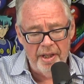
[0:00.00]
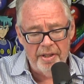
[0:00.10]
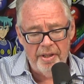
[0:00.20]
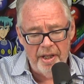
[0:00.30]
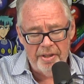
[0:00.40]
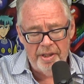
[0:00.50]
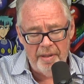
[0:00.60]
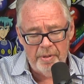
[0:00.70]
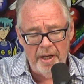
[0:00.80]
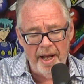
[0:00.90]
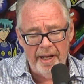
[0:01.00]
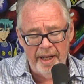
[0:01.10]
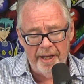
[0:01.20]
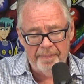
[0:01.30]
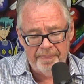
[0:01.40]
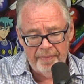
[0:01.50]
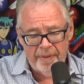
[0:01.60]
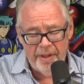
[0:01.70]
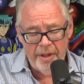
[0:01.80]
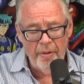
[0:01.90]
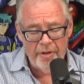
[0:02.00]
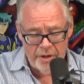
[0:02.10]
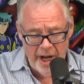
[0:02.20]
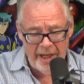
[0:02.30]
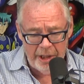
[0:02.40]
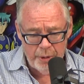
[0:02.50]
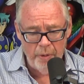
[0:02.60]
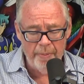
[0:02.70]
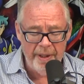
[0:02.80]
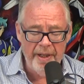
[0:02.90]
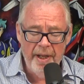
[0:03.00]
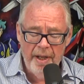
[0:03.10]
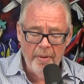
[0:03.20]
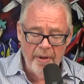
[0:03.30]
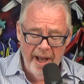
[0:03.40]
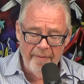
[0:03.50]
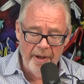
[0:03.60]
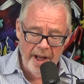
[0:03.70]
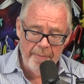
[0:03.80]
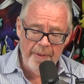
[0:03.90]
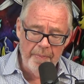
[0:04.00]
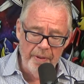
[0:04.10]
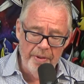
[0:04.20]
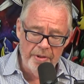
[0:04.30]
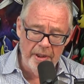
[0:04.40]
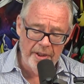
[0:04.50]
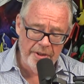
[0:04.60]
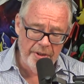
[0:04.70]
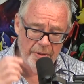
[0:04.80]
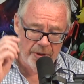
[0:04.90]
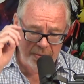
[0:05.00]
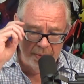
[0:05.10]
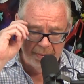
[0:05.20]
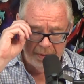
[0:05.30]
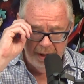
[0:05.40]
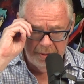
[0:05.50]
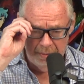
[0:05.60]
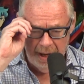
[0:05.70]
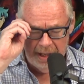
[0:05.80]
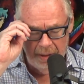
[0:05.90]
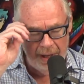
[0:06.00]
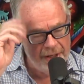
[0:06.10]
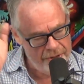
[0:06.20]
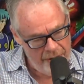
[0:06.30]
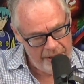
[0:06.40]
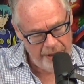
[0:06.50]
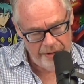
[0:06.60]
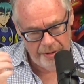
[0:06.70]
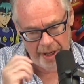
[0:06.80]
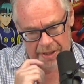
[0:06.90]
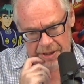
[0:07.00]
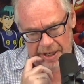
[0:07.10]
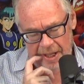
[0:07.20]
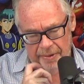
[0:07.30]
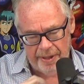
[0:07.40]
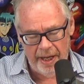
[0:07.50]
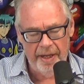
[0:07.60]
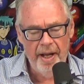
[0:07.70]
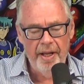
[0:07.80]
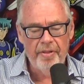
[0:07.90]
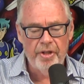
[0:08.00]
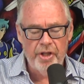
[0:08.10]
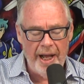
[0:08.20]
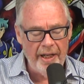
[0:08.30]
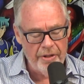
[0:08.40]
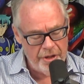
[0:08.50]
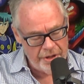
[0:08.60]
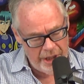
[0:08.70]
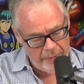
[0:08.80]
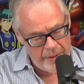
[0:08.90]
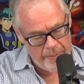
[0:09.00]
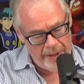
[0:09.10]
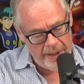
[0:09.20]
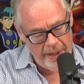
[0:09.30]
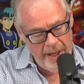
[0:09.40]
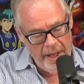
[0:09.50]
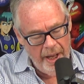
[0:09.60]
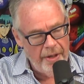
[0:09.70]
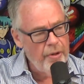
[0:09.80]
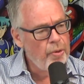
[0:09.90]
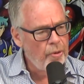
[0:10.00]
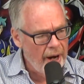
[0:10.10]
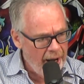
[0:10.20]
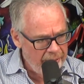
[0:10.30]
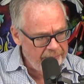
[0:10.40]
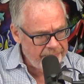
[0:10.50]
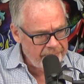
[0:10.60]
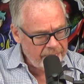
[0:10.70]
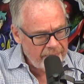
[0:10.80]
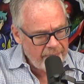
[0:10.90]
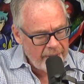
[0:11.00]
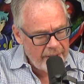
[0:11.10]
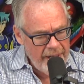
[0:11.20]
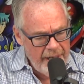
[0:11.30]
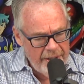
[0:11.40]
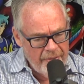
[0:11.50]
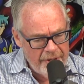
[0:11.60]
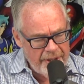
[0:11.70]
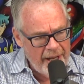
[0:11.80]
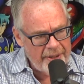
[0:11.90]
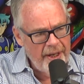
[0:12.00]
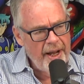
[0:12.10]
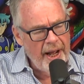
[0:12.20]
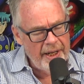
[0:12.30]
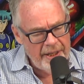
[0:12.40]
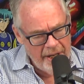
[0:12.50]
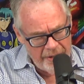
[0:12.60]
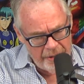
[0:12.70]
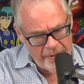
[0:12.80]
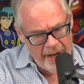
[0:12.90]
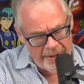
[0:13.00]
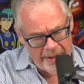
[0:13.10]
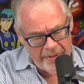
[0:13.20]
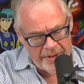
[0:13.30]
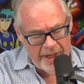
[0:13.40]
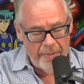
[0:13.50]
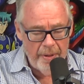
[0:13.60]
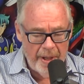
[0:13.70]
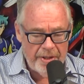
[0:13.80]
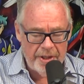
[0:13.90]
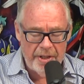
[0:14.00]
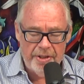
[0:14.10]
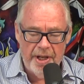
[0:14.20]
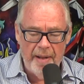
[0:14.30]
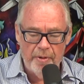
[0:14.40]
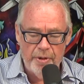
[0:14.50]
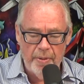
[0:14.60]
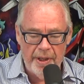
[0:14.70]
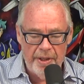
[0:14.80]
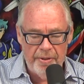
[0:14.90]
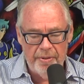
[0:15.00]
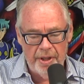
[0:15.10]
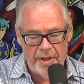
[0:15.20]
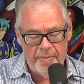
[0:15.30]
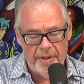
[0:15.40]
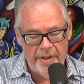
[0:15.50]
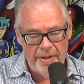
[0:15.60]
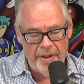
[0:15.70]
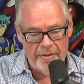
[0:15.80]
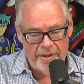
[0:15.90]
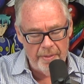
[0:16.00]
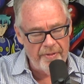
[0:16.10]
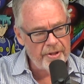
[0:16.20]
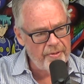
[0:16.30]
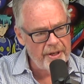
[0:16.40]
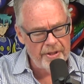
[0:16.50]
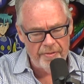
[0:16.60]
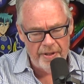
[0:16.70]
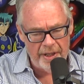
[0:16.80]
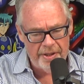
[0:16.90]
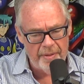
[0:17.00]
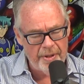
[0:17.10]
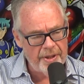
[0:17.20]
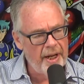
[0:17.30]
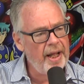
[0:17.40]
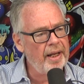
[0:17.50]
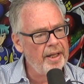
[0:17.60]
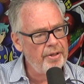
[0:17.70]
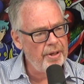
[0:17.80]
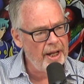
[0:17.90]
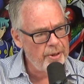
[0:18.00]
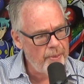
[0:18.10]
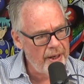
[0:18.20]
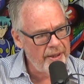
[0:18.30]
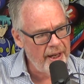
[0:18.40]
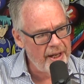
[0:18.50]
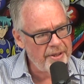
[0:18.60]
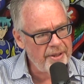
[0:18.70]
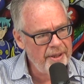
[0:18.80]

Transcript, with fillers: Yeah, it seems like, and the challenge will be, we have a lot of people who used to listen to us when we were on the radio. Hey, it's great to hear you guys together again. The challenge is, can we bring a new crowd? Yeah. Into the tent happening. And a younger crowd into the tent. Well, my son Sam, who's 22, tells me that some of his friends have texted him and said, "Hey, I like your dad's podcast."